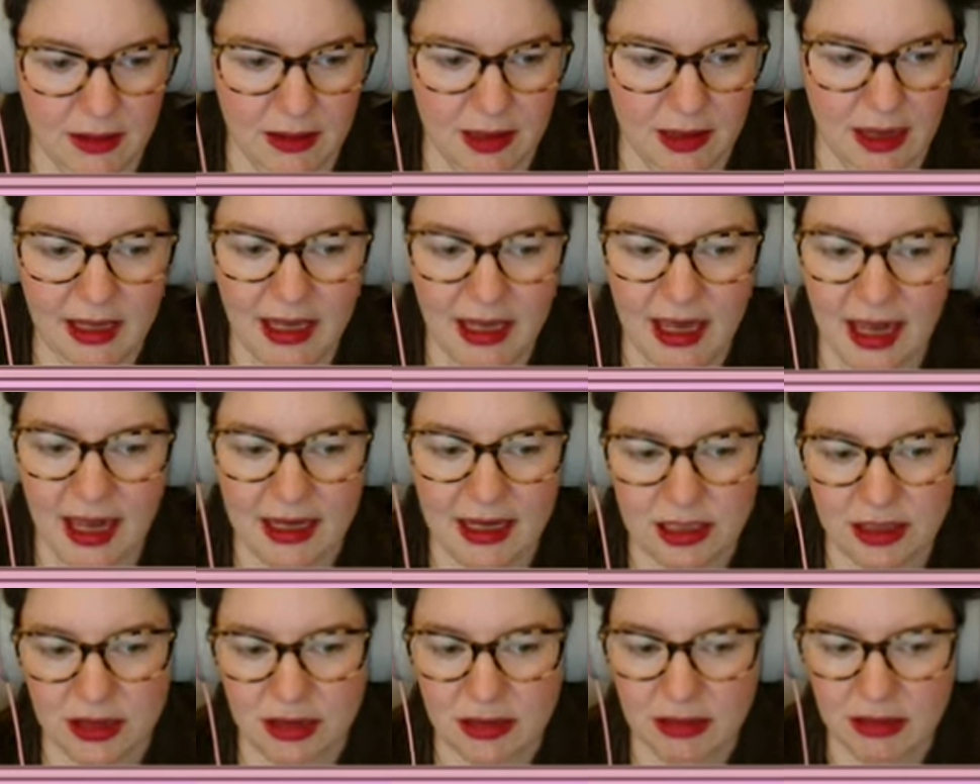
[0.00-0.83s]
Yeah, I
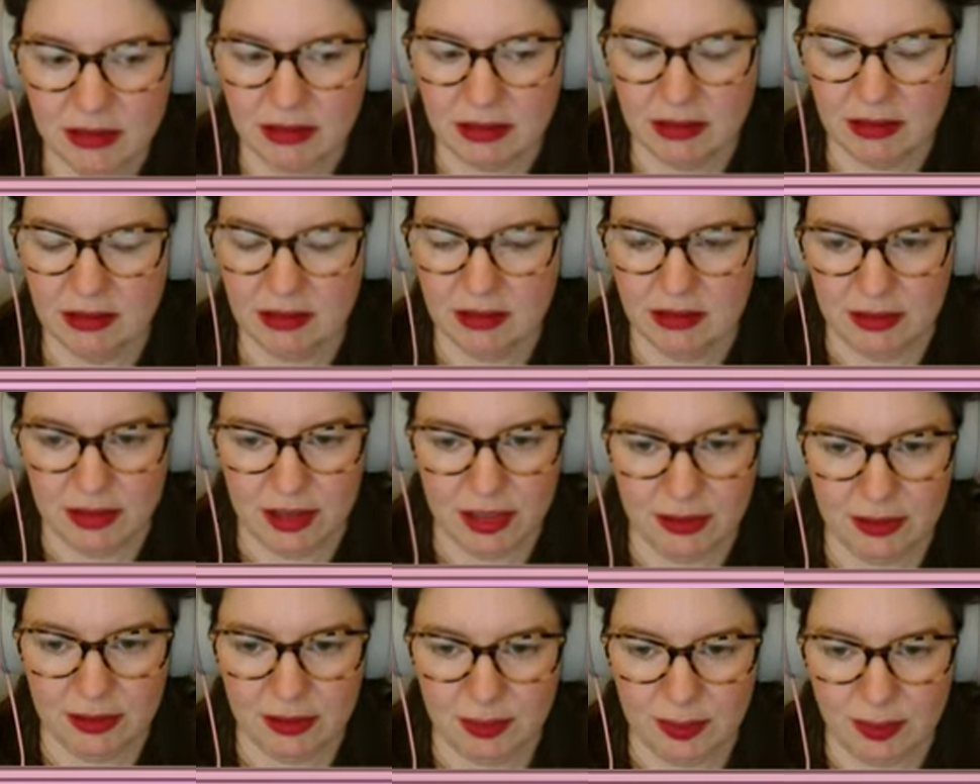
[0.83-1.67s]
don't
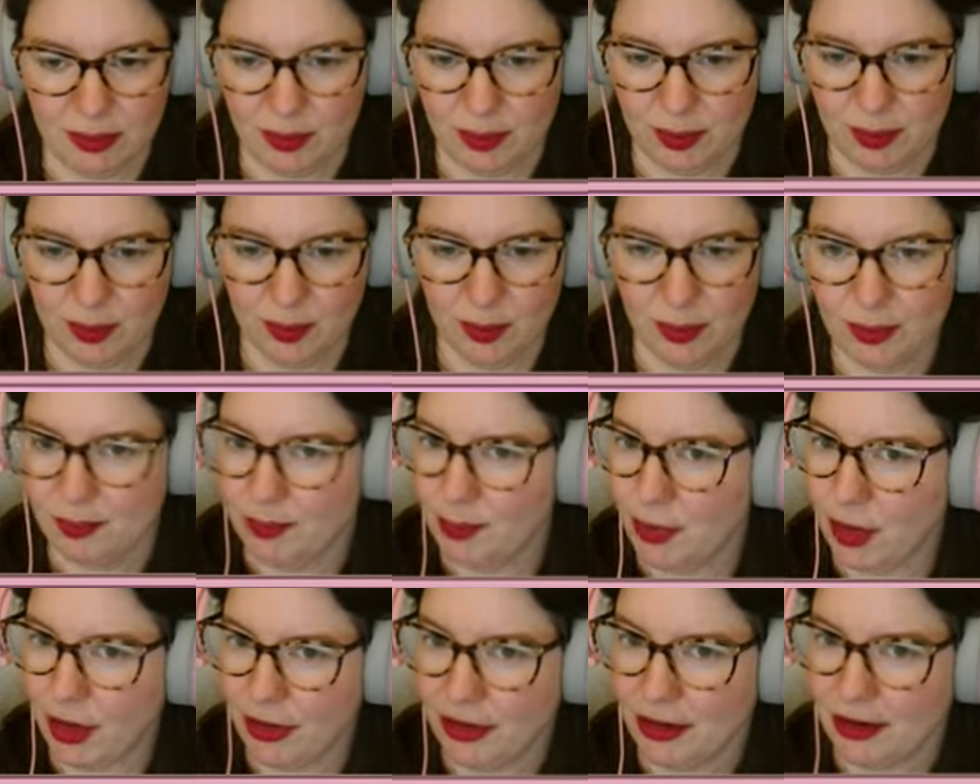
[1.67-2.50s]

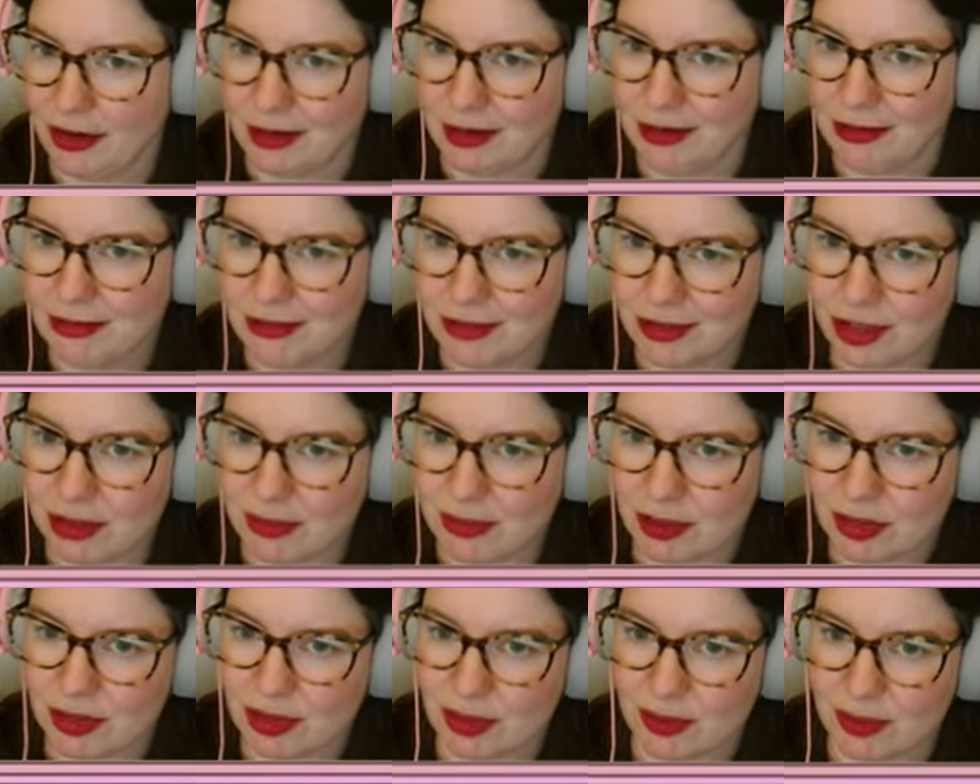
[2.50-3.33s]
bother too
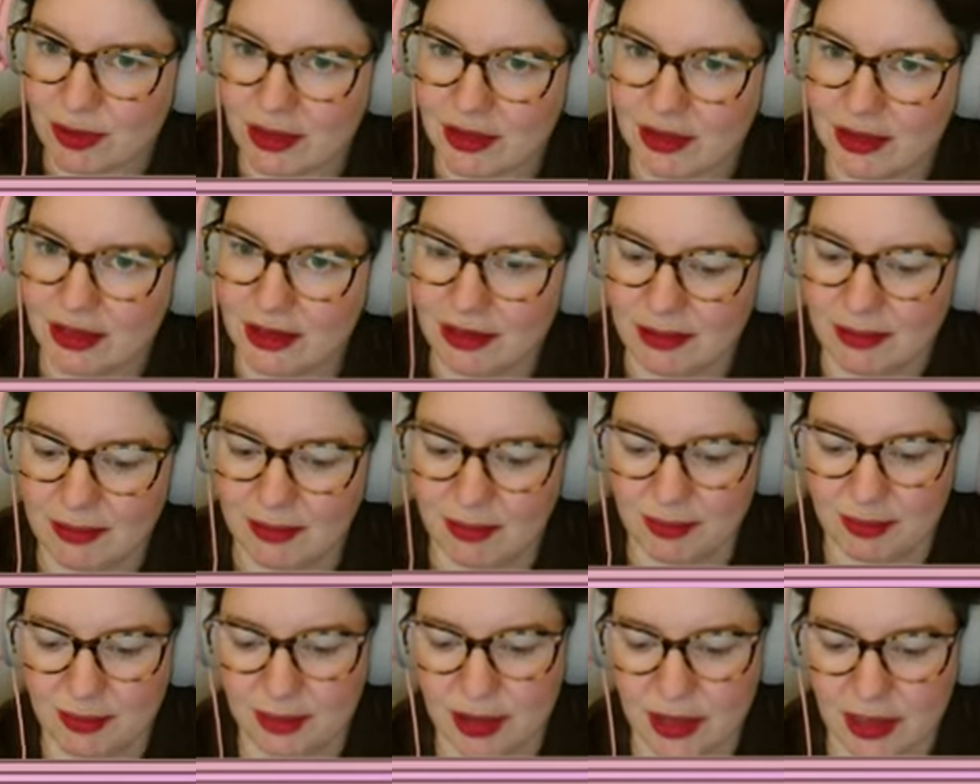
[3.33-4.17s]
much with the
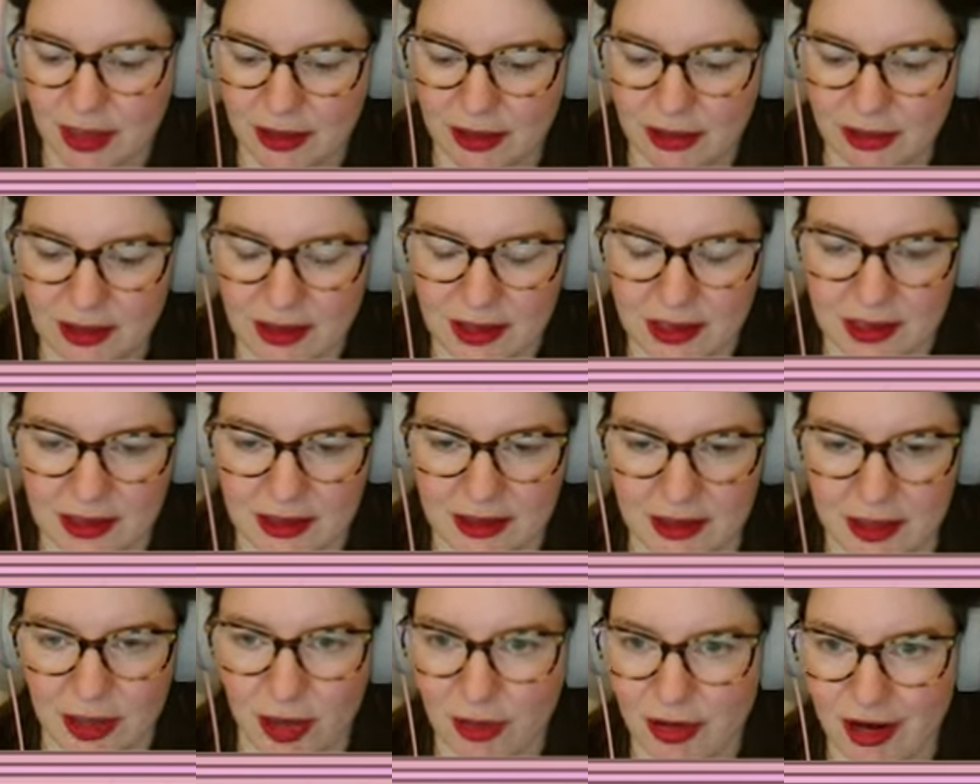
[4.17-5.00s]
balloons.
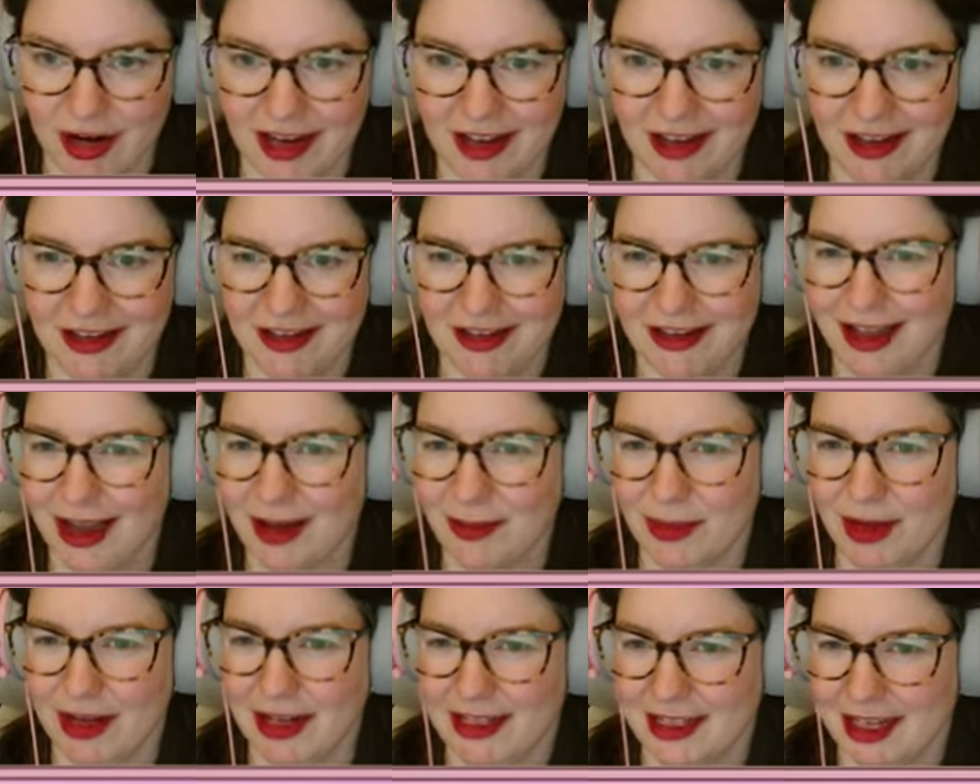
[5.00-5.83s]
Sorry.
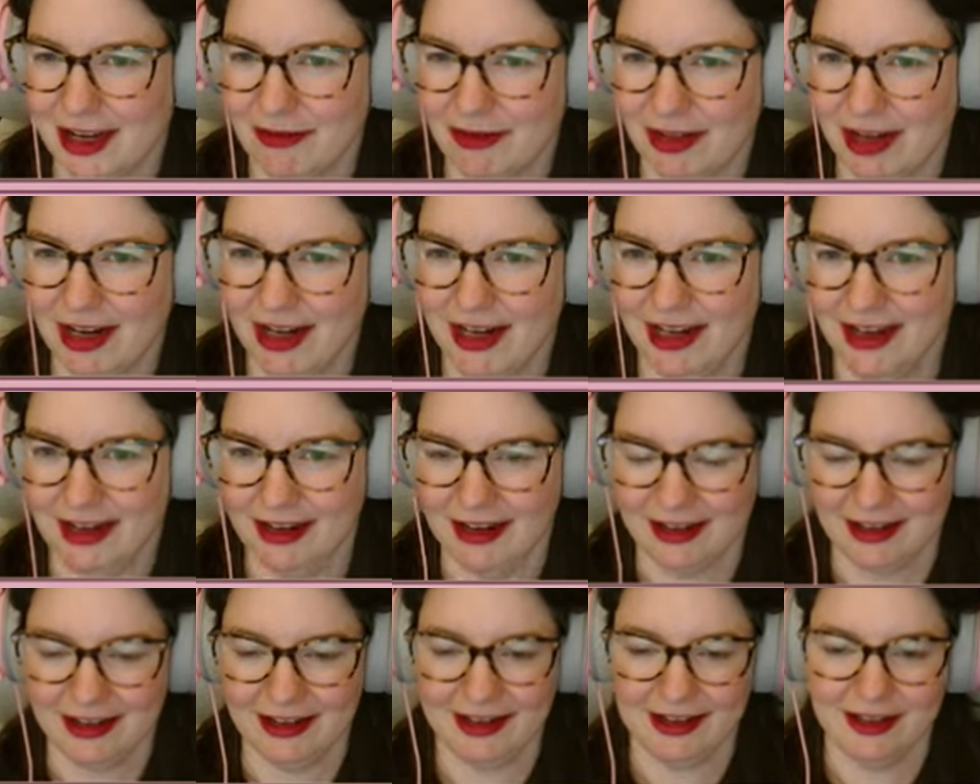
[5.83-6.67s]
Is that really...
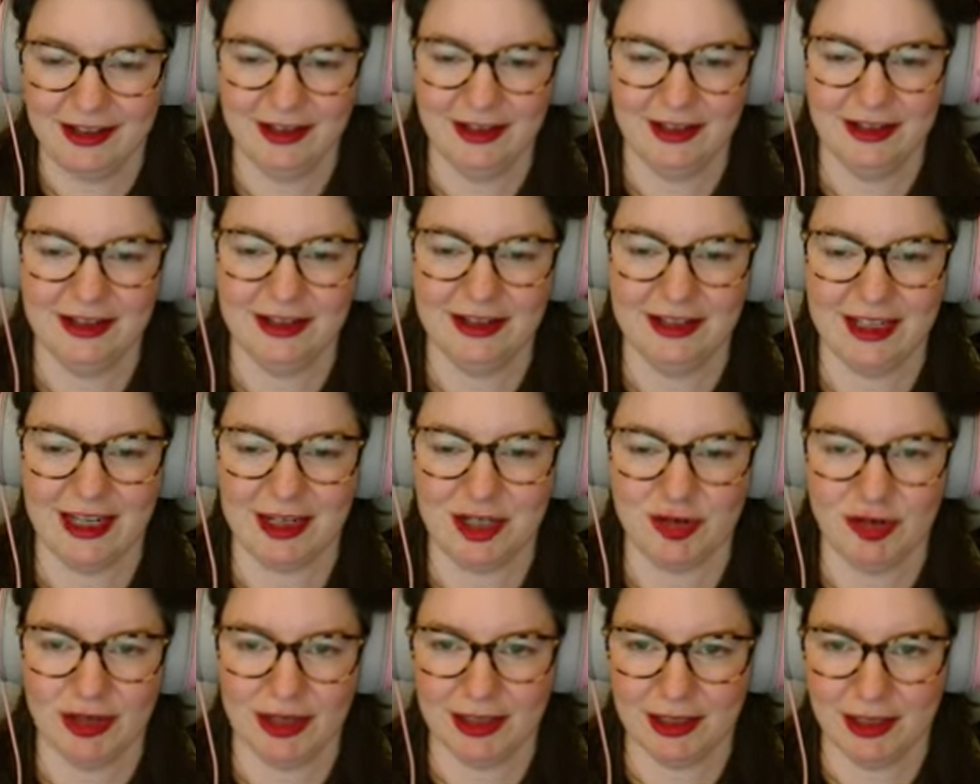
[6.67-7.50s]
Does that
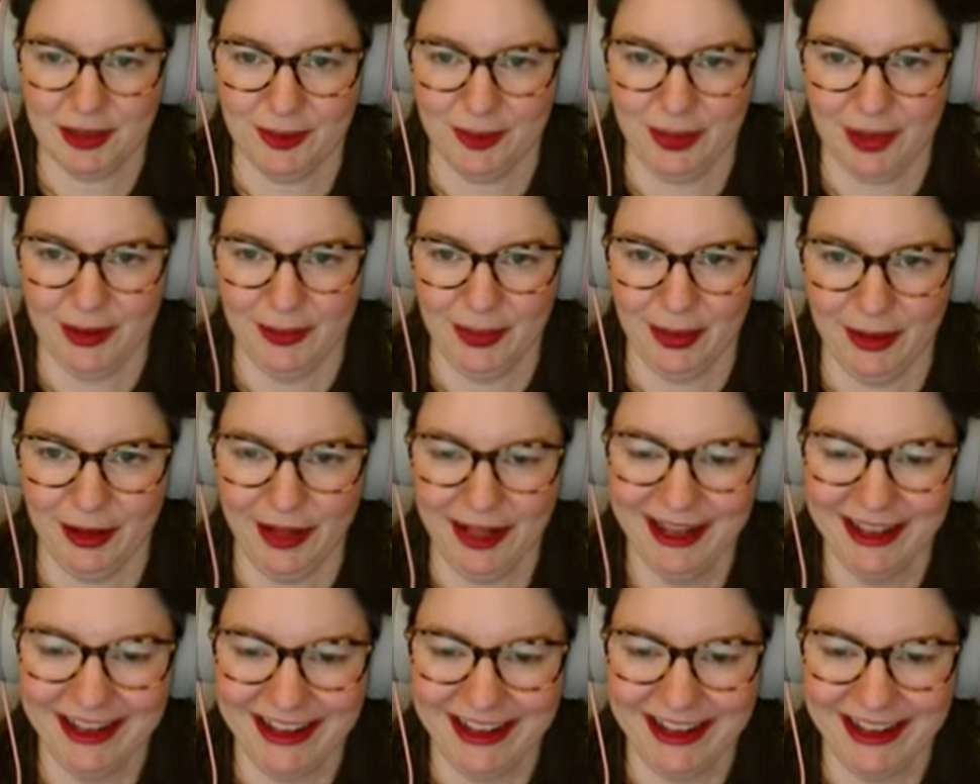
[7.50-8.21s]
trigger some people?